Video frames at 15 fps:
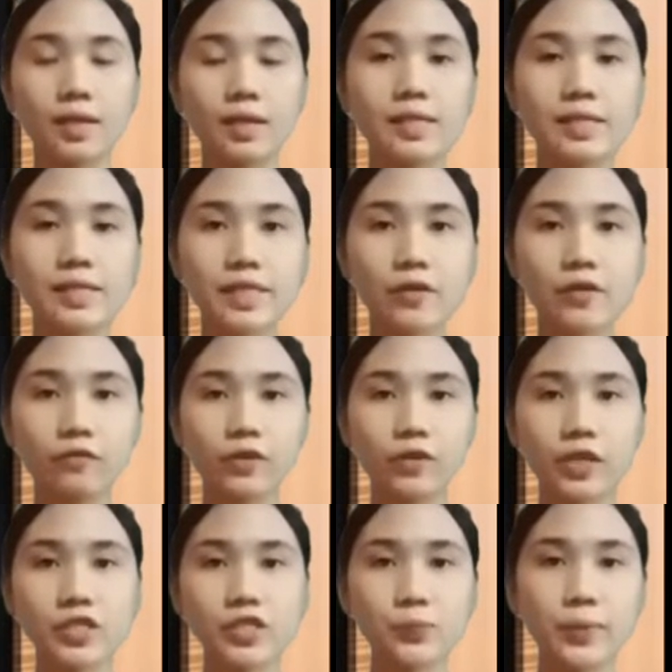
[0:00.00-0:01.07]
Seafloor
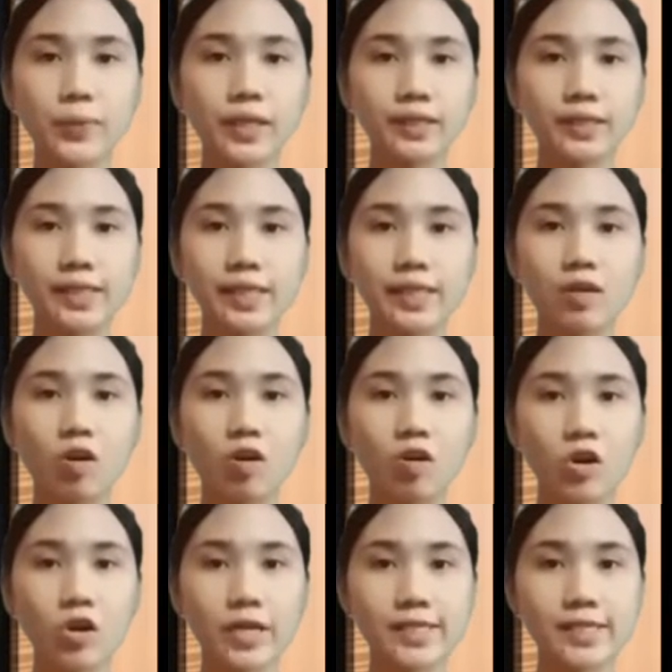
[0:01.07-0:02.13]
spreading
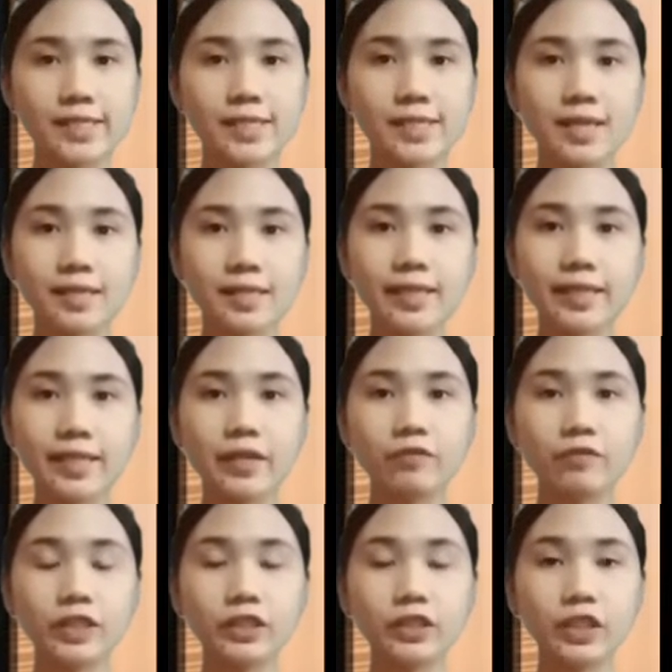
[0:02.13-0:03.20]
occurs the
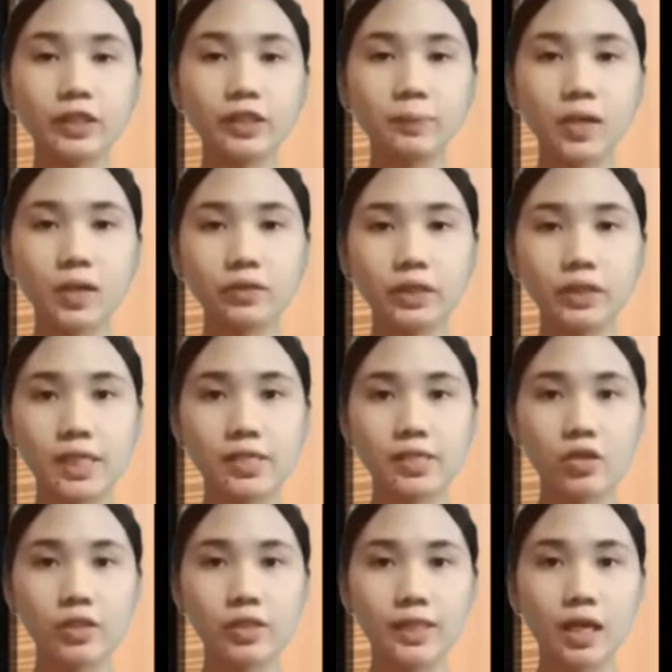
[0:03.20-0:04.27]
divergent boundaries
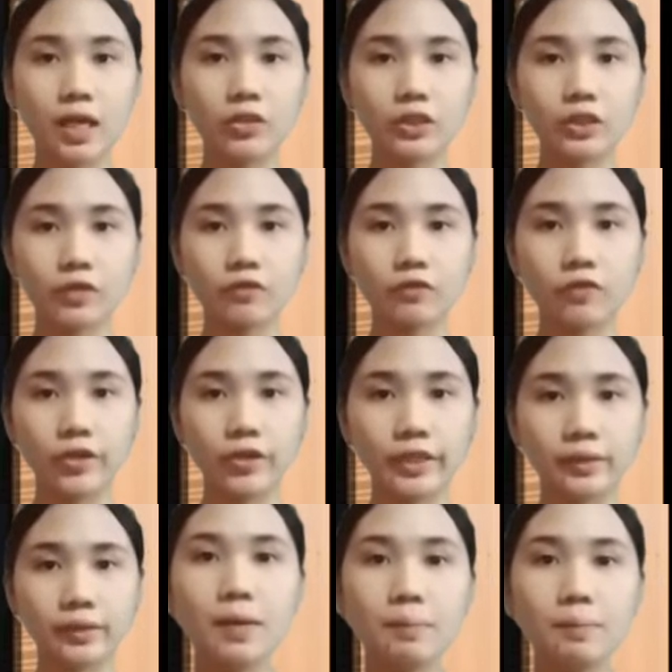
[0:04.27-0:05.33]
on the ocean floor.
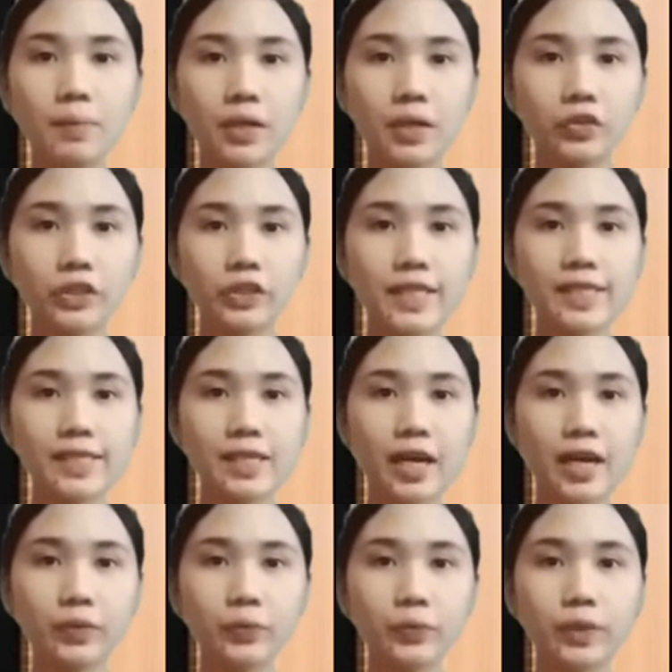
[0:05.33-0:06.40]
Boundaries
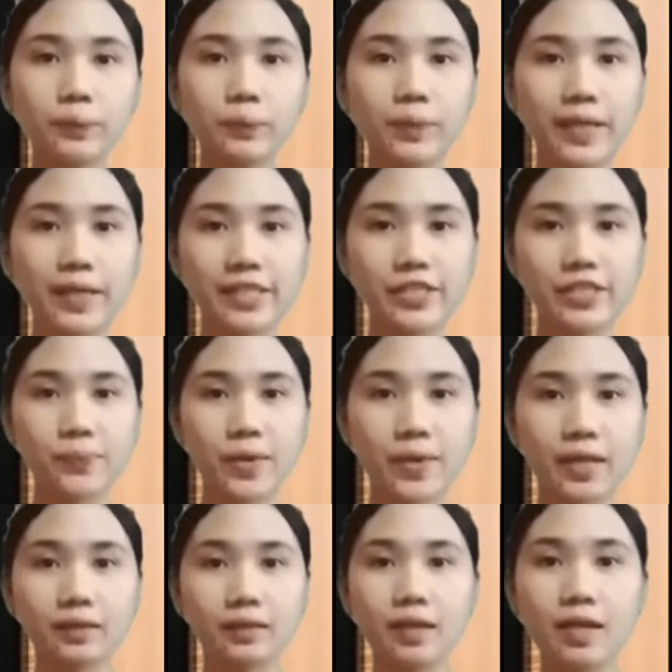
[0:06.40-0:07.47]
are where plates met.
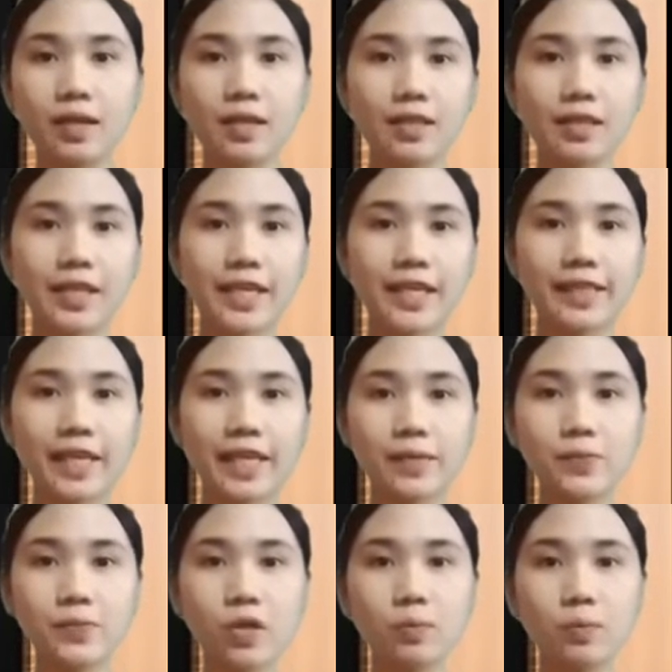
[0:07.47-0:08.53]
Three
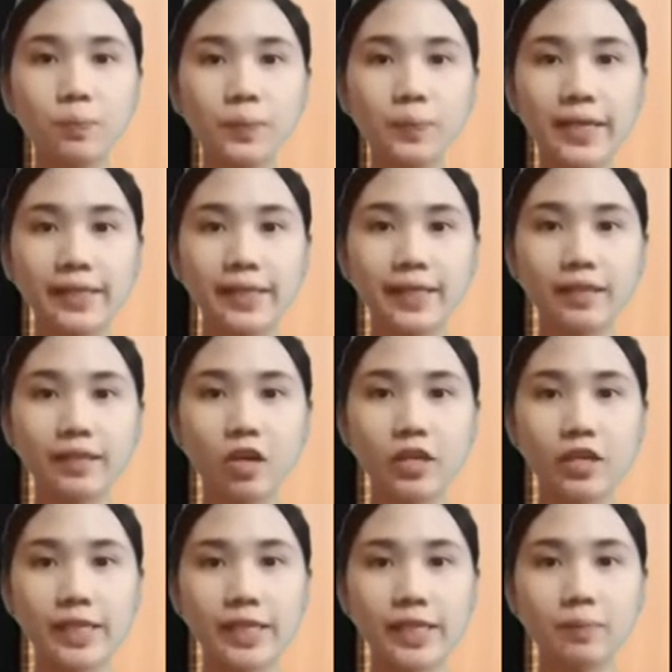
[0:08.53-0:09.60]
types of plate
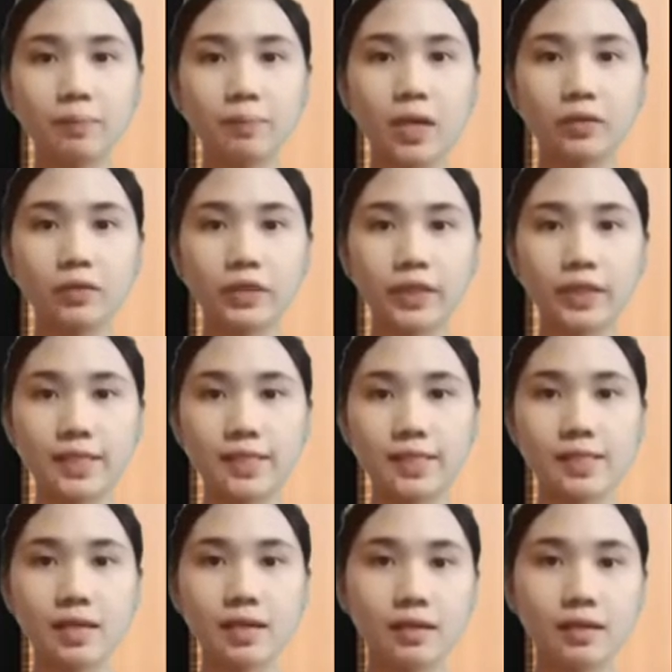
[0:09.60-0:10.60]
tectonic boundaries.